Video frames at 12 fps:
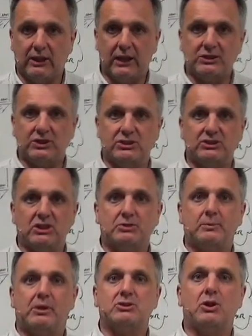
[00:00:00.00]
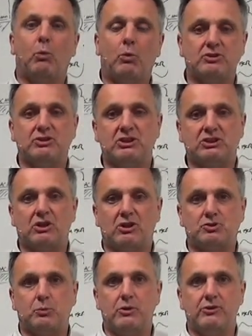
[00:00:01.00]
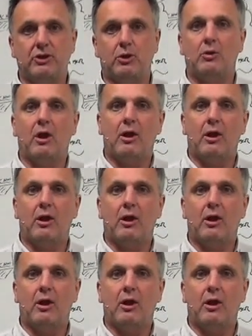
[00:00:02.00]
and latencies because I want to discuss with you